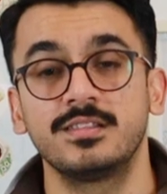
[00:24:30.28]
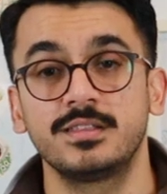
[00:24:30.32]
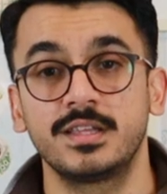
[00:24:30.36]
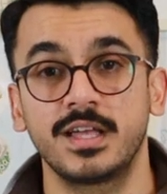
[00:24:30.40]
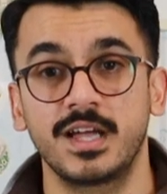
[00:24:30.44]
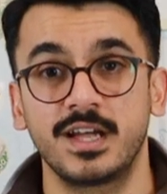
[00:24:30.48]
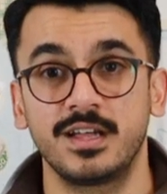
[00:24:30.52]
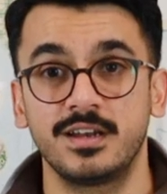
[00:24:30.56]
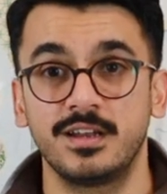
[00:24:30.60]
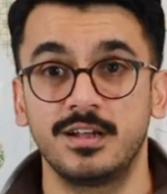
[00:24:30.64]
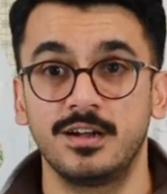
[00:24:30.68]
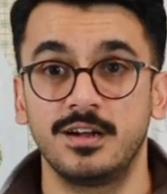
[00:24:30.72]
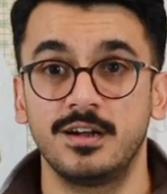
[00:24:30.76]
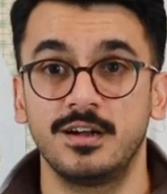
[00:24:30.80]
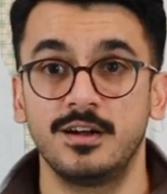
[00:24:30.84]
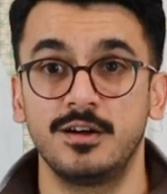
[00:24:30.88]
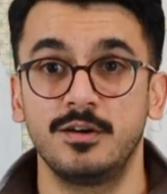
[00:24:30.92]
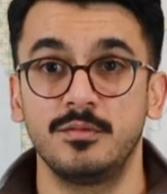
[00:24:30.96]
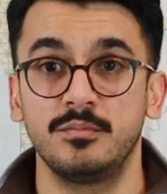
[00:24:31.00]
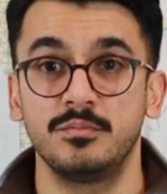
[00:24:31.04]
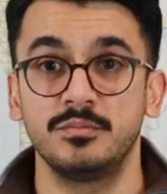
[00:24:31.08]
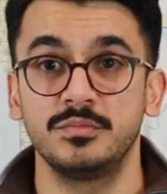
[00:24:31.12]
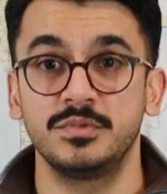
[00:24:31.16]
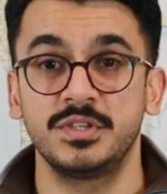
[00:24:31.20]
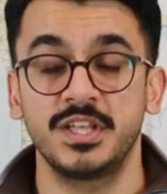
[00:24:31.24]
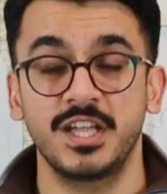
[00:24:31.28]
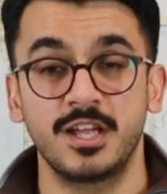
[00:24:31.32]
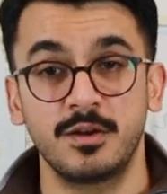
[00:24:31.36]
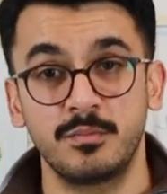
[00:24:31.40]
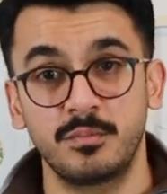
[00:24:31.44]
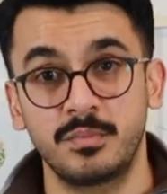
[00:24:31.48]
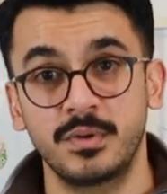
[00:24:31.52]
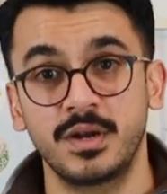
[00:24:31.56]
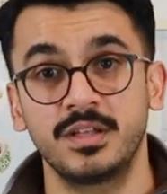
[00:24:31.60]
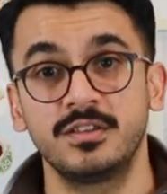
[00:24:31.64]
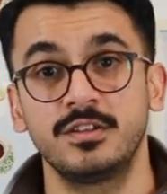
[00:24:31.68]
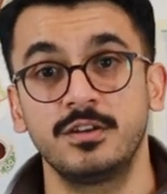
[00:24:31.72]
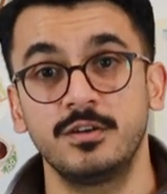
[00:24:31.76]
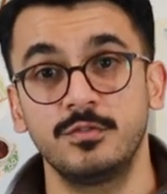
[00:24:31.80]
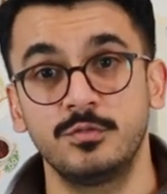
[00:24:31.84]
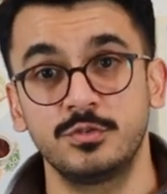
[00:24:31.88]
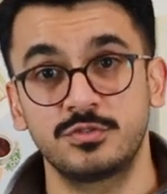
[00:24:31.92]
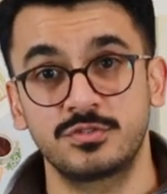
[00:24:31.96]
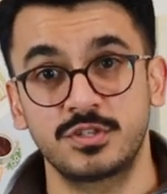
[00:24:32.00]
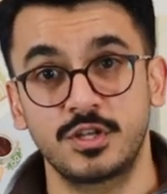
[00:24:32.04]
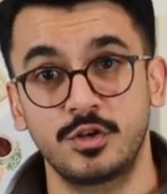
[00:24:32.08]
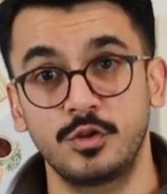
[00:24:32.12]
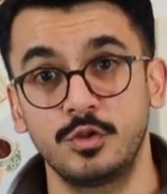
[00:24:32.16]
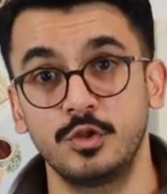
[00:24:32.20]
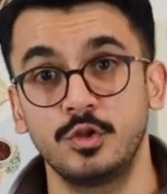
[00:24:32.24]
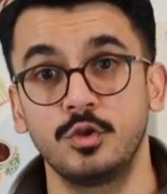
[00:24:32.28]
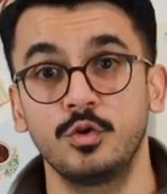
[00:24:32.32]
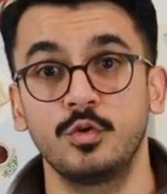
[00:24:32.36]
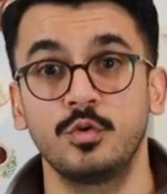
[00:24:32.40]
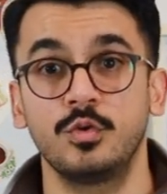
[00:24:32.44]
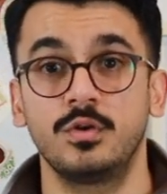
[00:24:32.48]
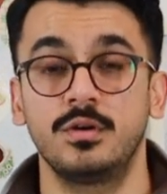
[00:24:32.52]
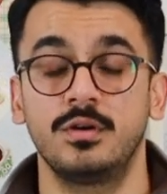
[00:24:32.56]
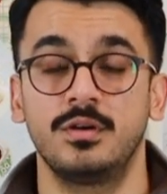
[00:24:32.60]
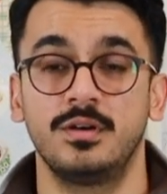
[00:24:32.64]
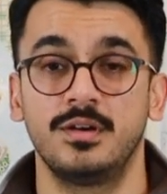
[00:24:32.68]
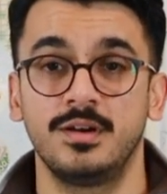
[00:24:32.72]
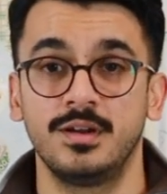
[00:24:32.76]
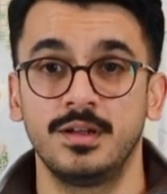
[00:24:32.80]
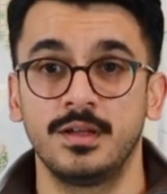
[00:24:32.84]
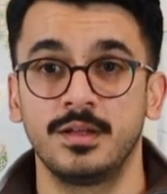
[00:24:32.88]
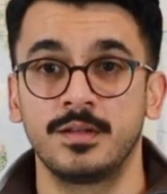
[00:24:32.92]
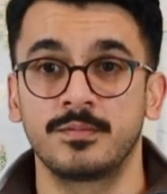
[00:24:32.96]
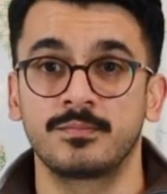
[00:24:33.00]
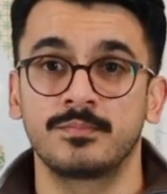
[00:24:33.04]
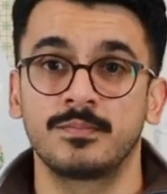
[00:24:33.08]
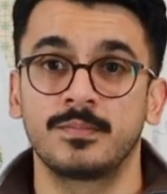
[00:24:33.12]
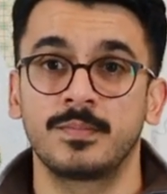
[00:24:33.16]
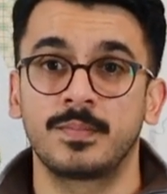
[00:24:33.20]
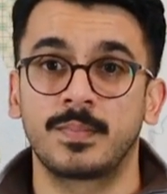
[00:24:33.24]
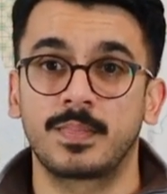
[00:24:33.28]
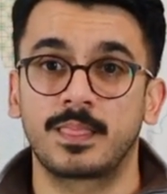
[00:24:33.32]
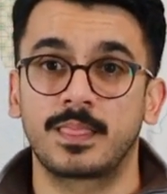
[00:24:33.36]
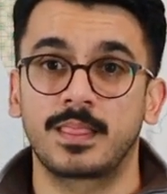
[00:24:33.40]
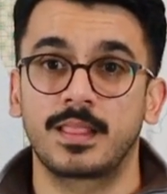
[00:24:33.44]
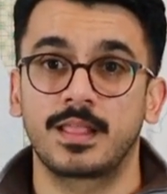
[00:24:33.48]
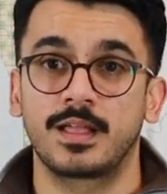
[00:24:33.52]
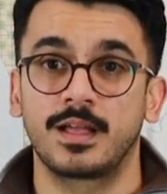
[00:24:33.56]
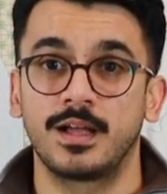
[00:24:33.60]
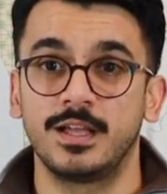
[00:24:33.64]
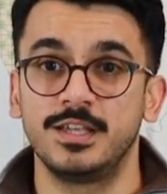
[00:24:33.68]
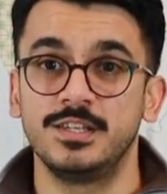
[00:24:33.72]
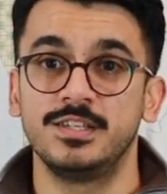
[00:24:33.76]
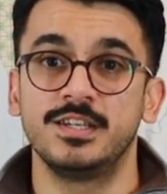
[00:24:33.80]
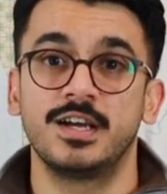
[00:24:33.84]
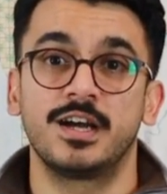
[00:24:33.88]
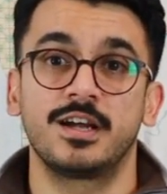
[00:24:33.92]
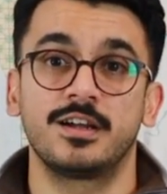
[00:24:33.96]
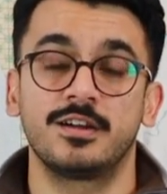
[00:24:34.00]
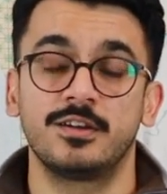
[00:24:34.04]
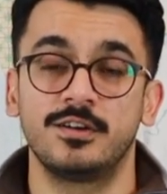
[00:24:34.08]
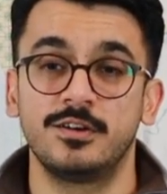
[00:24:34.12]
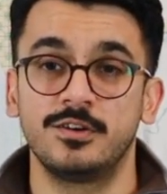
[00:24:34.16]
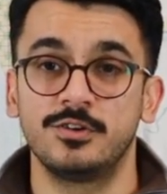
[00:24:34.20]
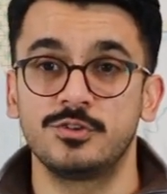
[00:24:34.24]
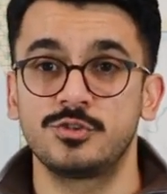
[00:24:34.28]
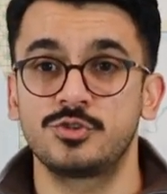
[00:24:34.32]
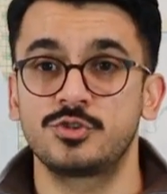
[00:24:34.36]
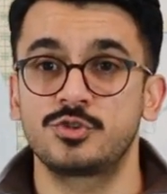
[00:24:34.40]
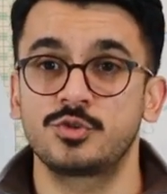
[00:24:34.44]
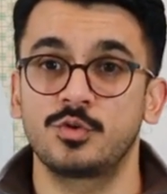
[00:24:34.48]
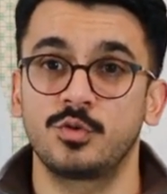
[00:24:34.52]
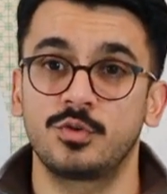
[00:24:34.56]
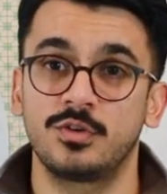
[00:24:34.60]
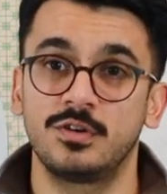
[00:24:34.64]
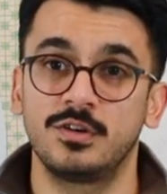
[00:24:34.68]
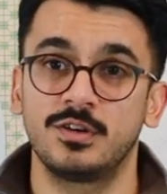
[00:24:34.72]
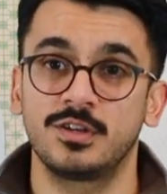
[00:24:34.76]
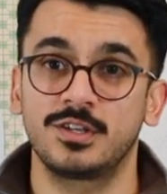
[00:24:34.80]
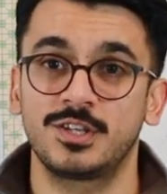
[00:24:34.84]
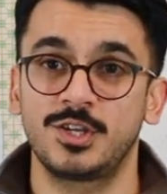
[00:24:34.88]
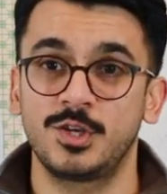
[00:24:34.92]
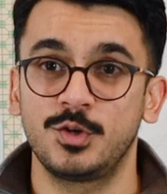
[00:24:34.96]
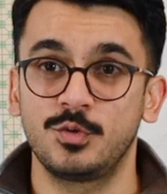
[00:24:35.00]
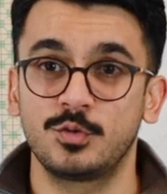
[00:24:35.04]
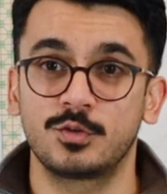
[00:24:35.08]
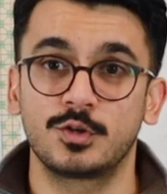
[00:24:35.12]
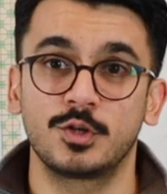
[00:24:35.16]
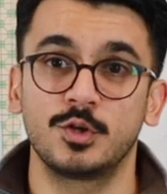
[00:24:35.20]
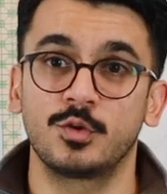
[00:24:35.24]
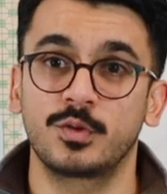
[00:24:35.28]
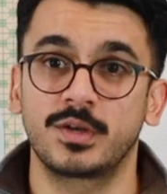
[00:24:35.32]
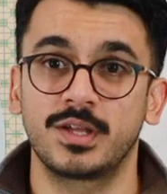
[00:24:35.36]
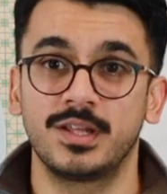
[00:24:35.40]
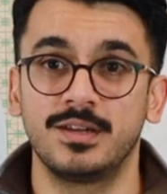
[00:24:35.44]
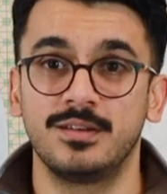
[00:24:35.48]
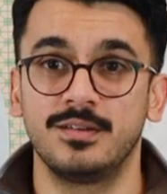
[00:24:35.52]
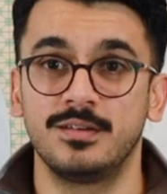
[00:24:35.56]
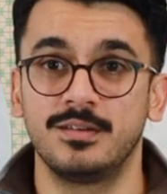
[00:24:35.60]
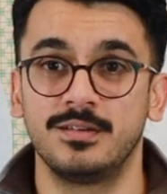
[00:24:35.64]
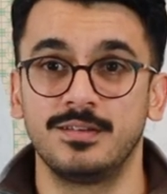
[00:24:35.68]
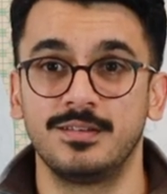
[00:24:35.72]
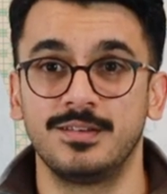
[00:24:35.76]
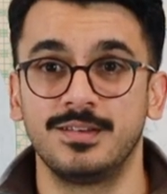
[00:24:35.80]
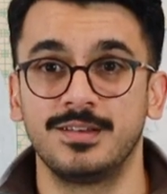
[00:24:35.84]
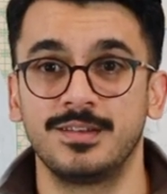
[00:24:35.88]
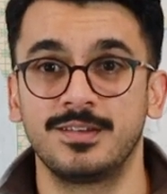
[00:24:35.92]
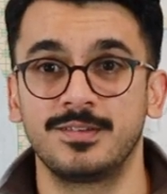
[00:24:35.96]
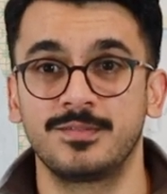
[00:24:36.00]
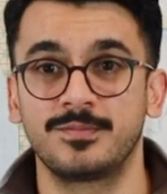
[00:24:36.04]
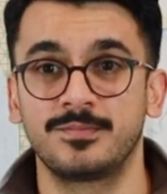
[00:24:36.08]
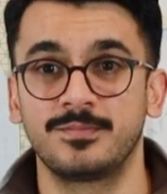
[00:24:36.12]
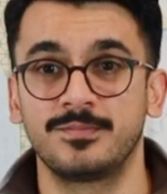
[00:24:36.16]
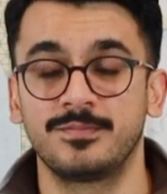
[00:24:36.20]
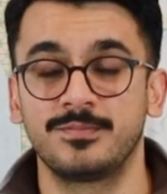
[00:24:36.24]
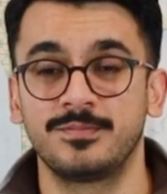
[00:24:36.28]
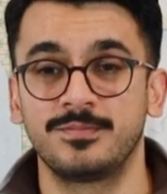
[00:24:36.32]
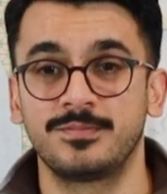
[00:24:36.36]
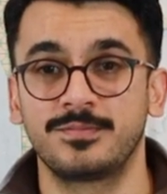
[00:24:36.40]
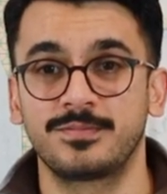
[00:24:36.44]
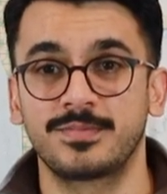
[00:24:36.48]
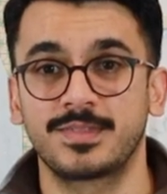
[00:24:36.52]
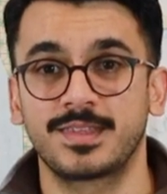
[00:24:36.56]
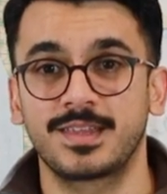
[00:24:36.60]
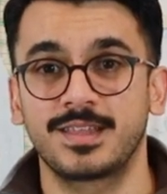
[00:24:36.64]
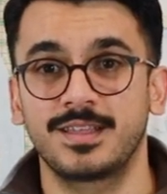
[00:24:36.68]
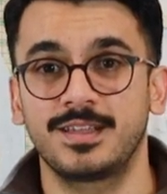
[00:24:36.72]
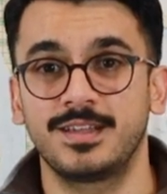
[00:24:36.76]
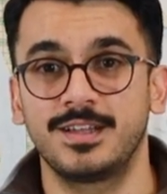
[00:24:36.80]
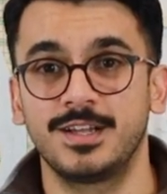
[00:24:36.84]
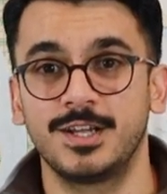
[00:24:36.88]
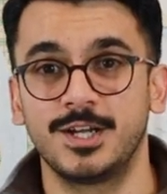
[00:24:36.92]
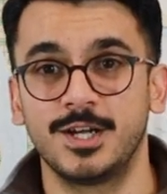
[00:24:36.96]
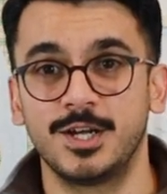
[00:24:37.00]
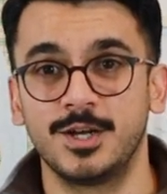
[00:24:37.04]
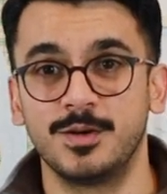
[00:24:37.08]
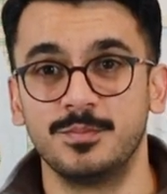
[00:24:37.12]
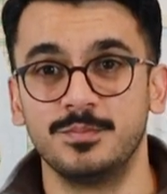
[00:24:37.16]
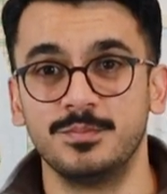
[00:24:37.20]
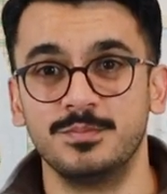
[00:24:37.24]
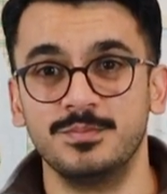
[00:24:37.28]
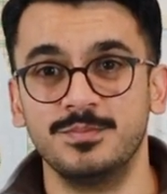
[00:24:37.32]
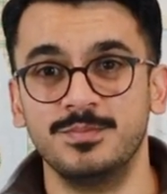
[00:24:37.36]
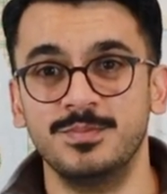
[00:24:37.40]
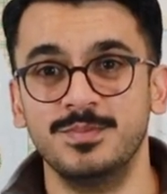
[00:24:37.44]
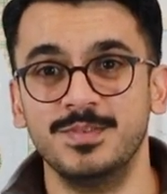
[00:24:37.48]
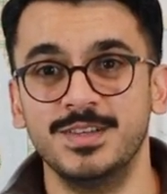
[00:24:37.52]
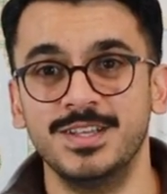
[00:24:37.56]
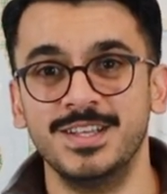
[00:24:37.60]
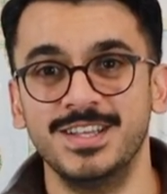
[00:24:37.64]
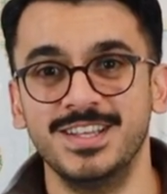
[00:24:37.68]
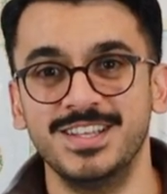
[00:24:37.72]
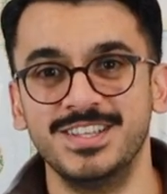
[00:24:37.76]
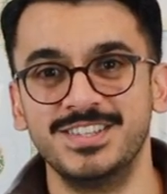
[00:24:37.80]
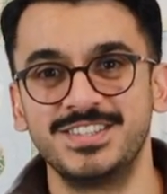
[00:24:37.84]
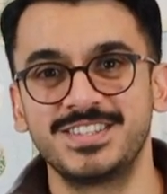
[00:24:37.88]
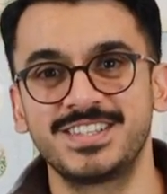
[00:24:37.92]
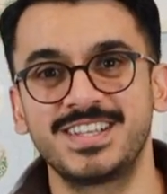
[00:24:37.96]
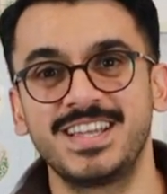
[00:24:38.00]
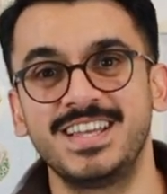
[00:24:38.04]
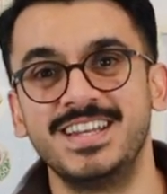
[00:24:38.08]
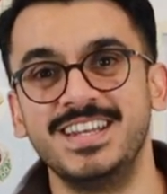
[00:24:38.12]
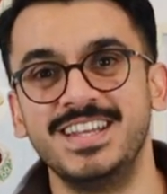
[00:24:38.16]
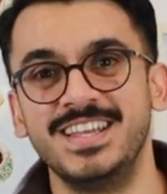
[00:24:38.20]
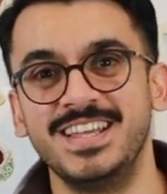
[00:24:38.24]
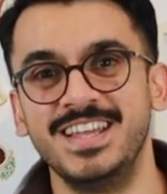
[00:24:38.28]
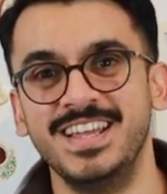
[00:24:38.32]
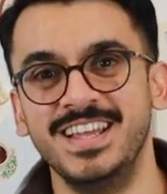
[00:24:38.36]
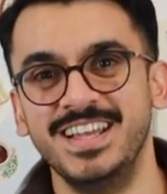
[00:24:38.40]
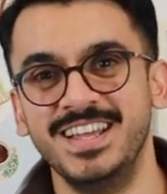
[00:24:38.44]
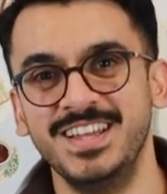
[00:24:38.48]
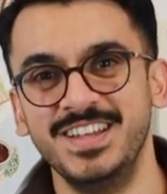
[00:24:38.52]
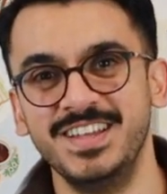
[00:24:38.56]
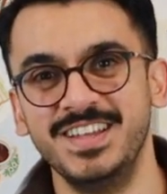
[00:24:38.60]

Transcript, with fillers: that um, their brother was trying to lure a younger, shorter, cute looking, um, skinny,